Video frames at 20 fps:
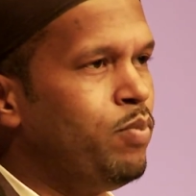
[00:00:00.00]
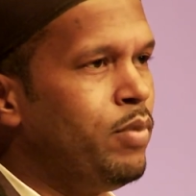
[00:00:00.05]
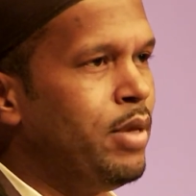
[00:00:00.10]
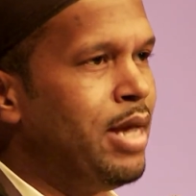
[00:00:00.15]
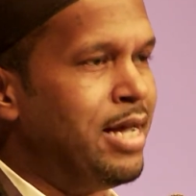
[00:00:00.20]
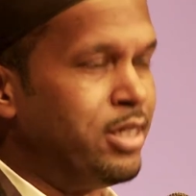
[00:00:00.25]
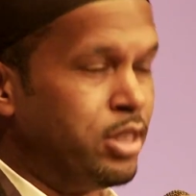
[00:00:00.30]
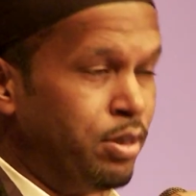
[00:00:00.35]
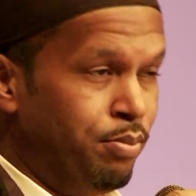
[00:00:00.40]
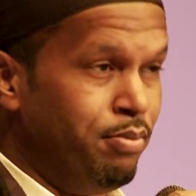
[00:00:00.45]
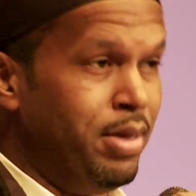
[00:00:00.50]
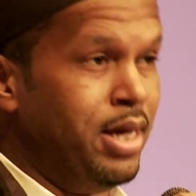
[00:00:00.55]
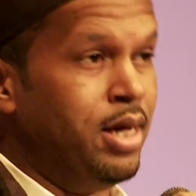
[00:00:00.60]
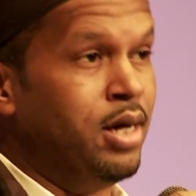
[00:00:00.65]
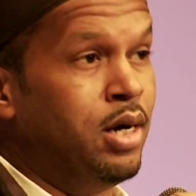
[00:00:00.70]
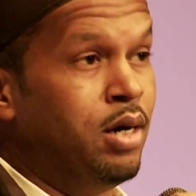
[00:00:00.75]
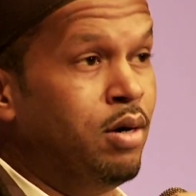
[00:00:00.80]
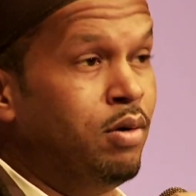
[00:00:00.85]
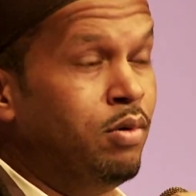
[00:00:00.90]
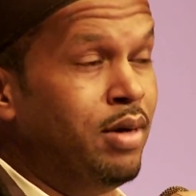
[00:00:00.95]
as a
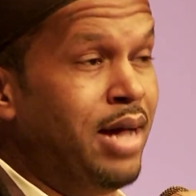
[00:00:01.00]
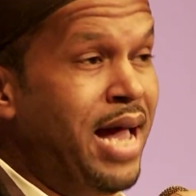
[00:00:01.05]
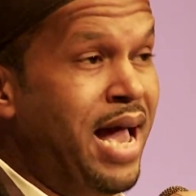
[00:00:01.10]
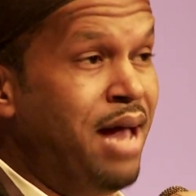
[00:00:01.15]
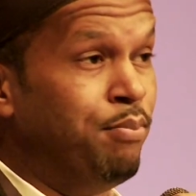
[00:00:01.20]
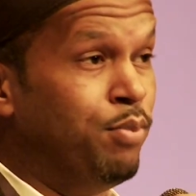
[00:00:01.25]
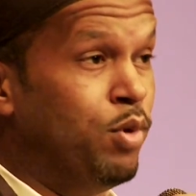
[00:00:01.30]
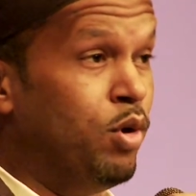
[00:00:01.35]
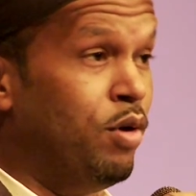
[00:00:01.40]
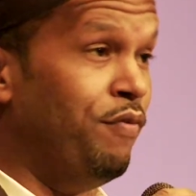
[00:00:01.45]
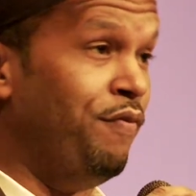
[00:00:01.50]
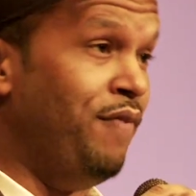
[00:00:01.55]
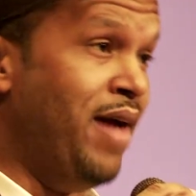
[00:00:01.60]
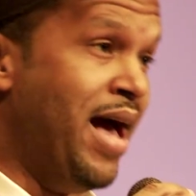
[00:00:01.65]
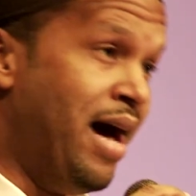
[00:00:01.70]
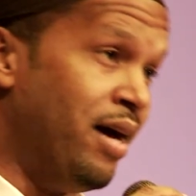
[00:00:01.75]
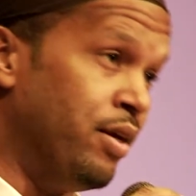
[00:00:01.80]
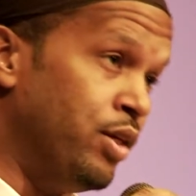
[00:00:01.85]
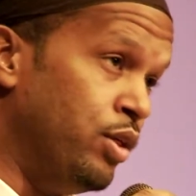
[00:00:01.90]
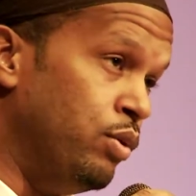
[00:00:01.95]
male, had more
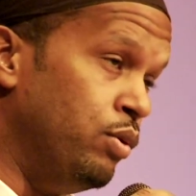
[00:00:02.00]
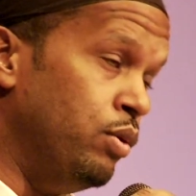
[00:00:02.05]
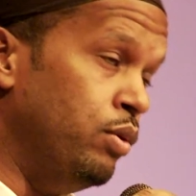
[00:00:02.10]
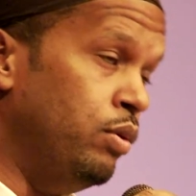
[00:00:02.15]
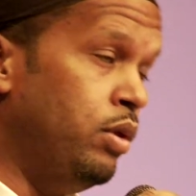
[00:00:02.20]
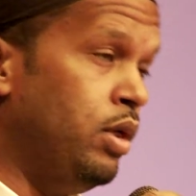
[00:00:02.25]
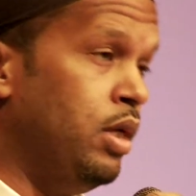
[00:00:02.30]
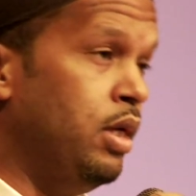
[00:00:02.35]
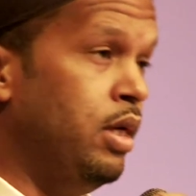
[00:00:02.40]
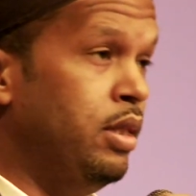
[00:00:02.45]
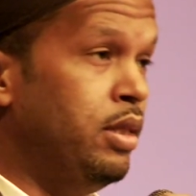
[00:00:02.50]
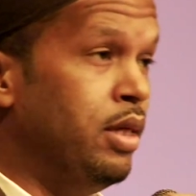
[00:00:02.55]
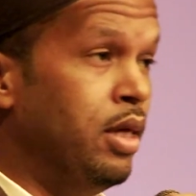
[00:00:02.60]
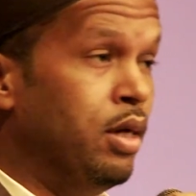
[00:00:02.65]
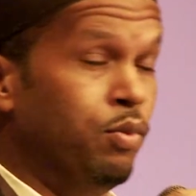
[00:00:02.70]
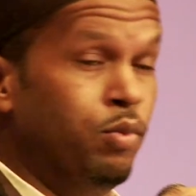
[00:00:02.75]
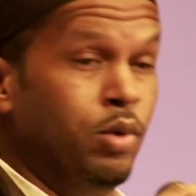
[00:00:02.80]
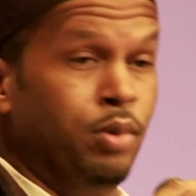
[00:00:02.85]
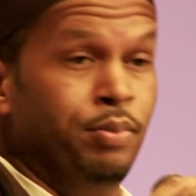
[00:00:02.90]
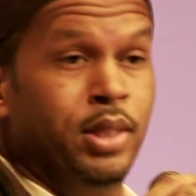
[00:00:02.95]
value than a
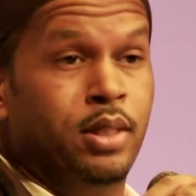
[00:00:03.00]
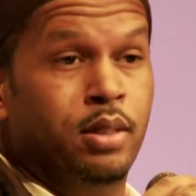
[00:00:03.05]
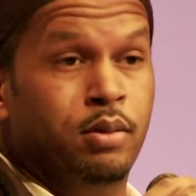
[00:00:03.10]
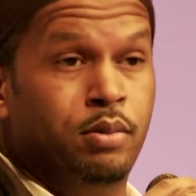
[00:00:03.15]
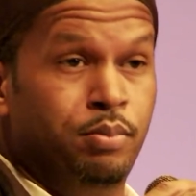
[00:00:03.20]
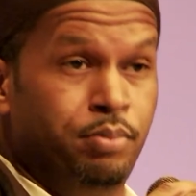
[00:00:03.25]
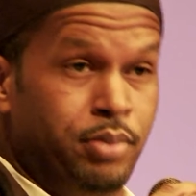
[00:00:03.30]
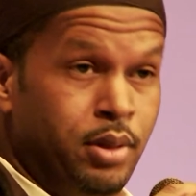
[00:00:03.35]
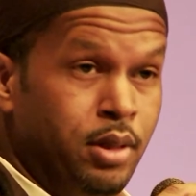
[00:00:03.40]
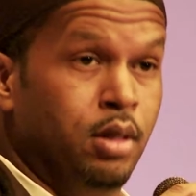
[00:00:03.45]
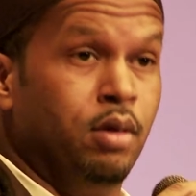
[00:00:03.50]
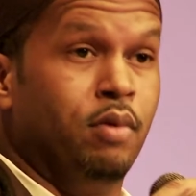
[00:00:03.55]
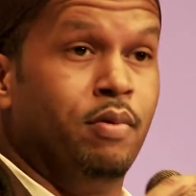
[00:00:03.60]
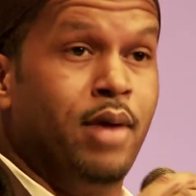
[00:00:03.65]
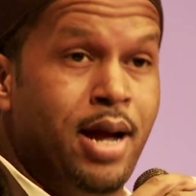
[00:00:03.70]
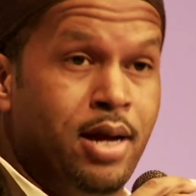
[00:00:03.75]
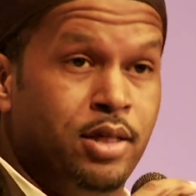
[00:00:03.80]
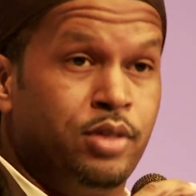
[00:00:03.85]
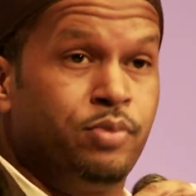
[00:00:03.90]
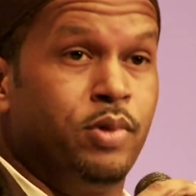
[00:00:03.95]
woman being
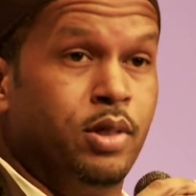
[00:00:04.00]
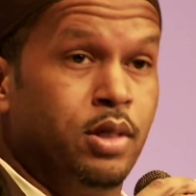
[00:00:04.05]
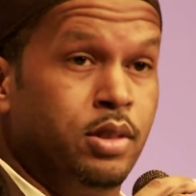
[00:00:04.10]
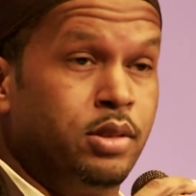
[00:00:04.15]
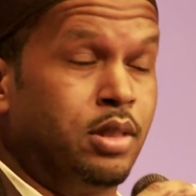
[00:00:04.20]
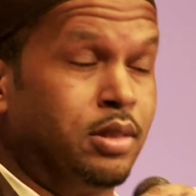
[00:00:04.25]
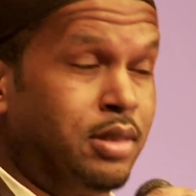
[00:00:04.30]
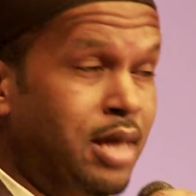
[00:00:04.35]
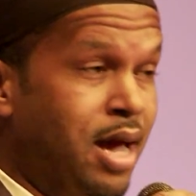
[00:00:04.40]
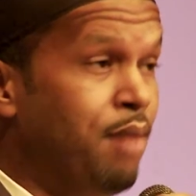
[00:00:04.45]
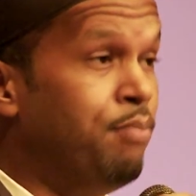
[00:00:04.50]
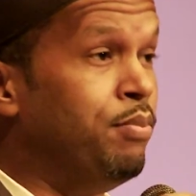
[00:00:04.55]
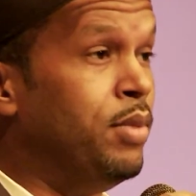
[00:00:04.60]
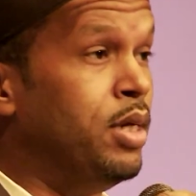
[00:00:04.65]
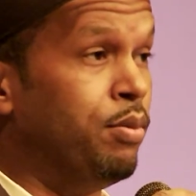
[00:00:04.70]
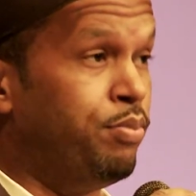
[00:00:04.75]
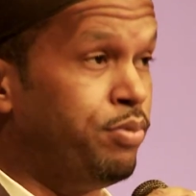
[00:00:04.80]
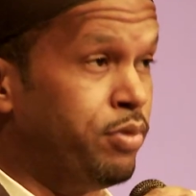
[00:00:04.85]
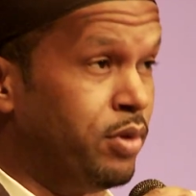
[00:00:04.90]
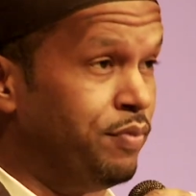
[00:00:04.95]
harassed was, because I had
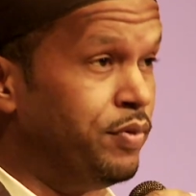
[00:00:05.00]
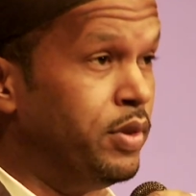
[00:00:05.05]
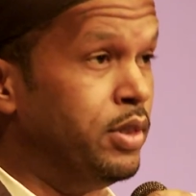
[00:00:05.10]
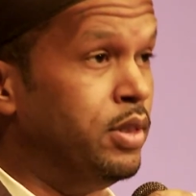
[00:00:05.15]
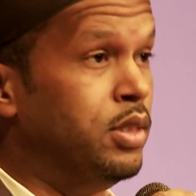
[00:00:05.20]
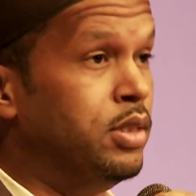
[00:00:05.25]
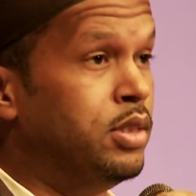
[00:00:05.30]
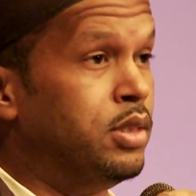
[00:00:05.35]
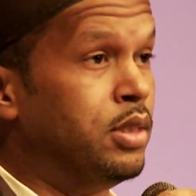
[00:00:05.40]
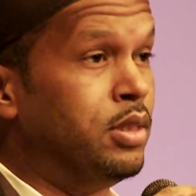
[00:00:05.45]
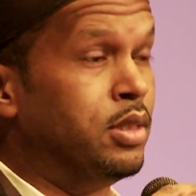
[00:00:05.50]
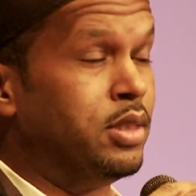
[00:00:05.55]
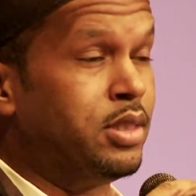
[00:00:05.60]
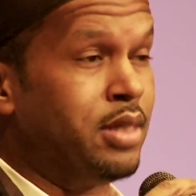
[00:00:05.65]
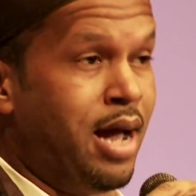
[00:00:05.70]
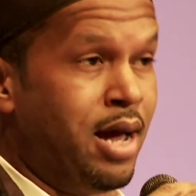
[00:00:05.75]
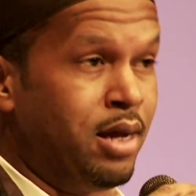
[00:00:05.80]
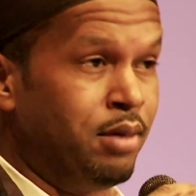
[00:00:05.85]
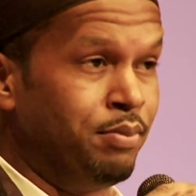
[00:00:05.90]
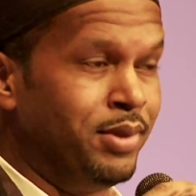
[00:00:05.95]
male privilege and
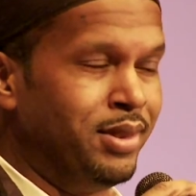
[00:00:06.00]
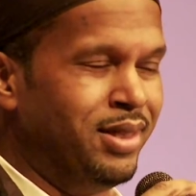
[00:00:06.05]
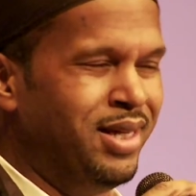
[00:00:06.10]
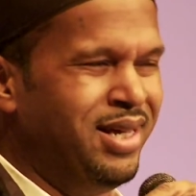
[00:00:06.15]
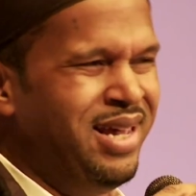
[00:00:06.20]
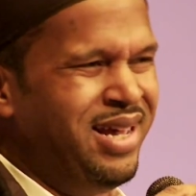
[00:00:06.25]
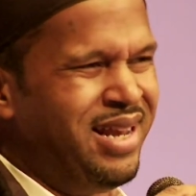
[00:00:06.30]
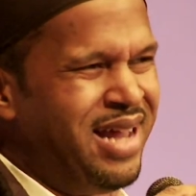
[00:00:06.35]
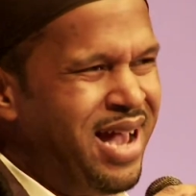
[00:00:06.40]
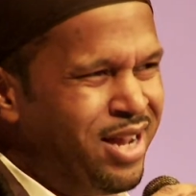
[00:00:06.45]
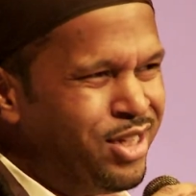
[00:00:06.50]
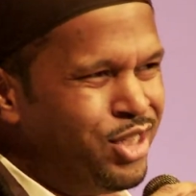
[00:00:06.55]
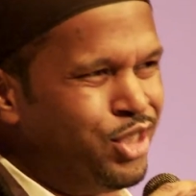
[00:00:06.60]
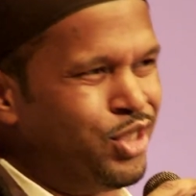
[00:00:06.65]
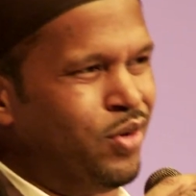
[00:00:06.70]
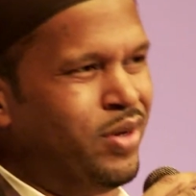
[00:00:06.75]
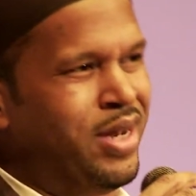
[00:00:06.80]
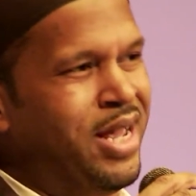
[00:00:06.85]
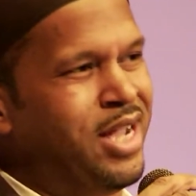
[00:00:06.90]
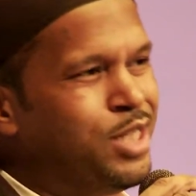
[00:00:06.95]
entitlement, and I had a
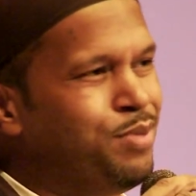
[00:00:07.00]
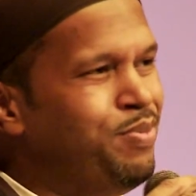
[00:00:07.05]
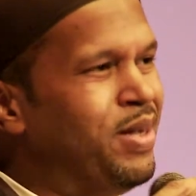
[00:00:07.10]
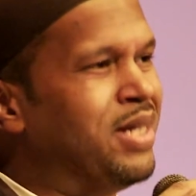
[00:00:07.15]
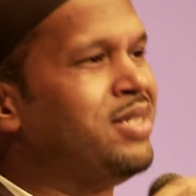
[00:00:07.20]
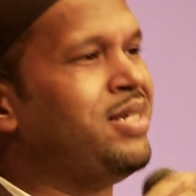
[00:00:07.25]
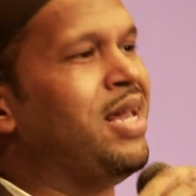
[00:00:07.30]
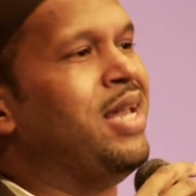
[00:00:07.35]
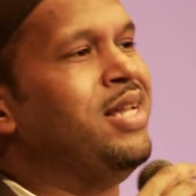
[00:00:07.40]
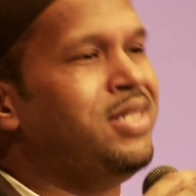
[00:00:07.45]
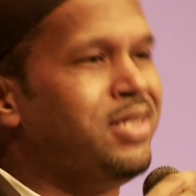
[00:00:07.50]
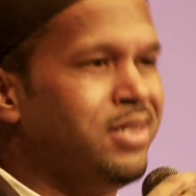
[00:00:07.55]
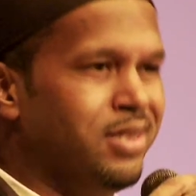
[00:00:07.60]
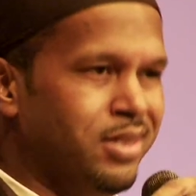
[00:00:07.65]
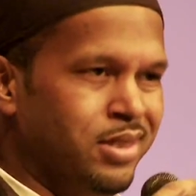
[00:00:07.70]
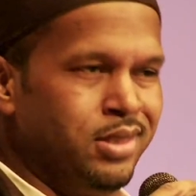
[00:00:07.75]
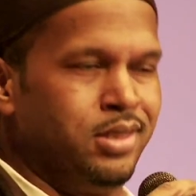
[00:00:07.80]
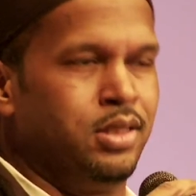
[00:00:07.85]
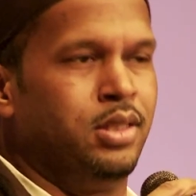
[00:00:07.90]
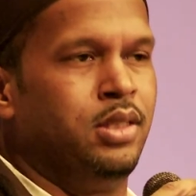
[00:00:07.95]
certain
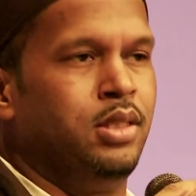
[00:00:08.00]
expectation